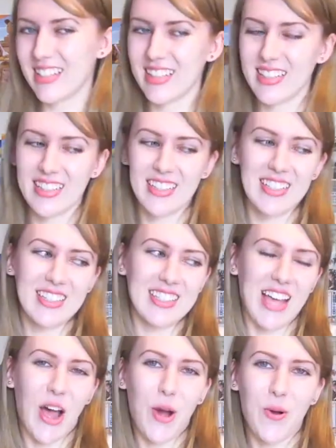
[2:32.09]

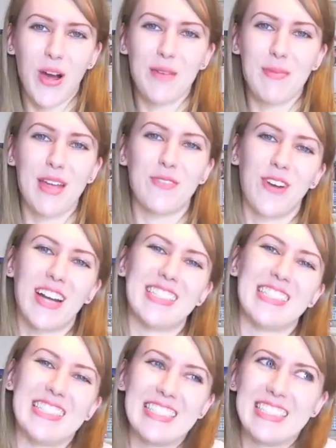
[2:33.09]
That's how I made
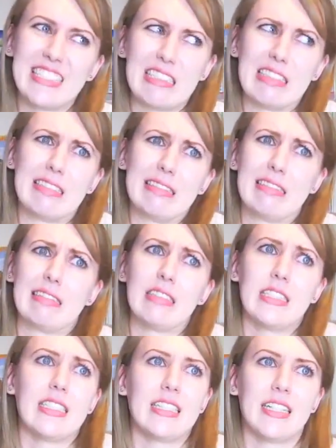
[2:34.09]
friends.
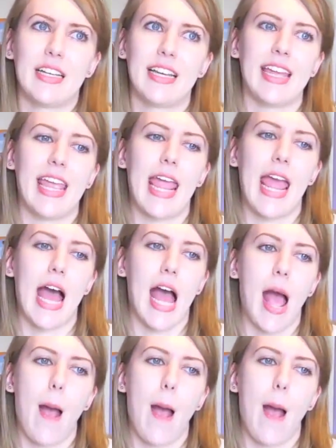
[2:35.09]
Yeah.